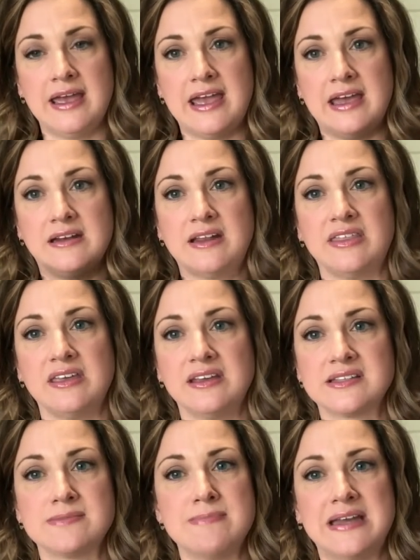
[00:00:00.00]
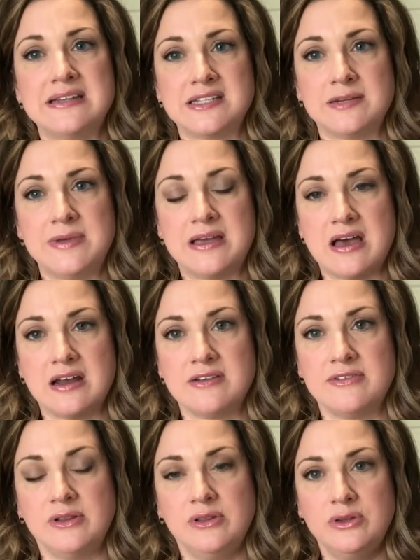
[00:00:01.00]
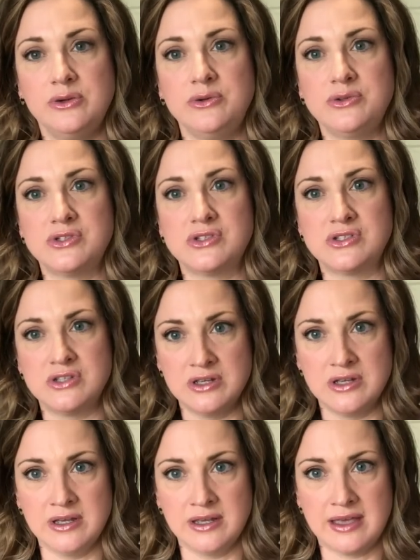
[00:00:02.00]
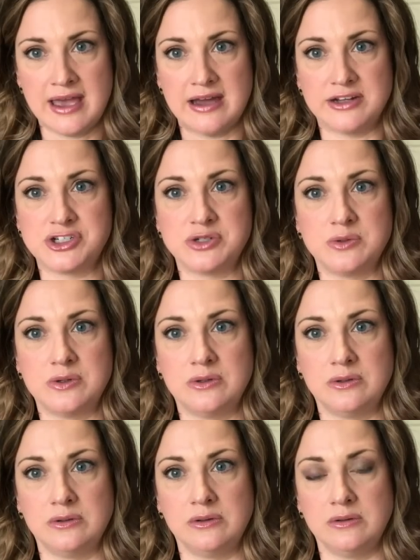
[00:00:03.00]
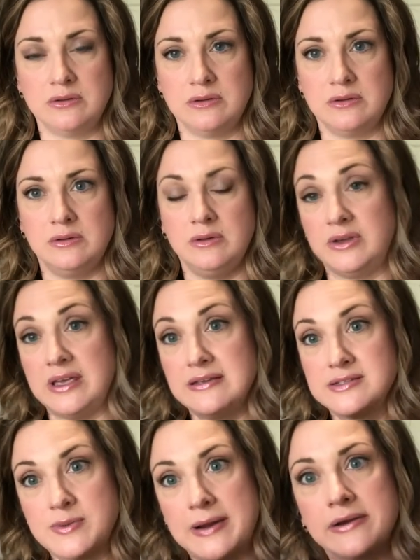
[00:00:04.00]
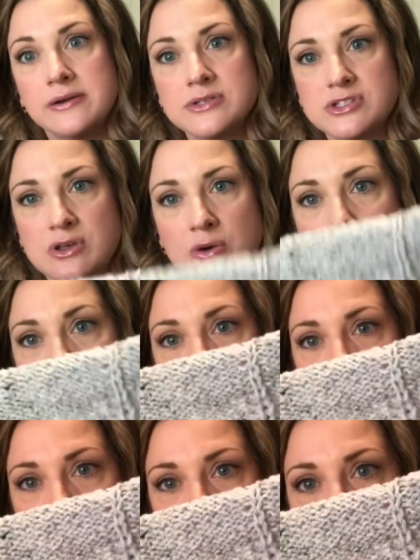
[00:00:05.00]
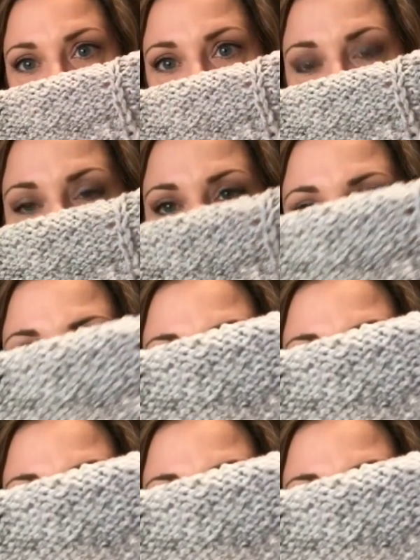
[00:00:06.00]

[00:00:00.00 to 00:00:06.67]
And I think it's meant to be kind of a loose, casual looking sweater. So there it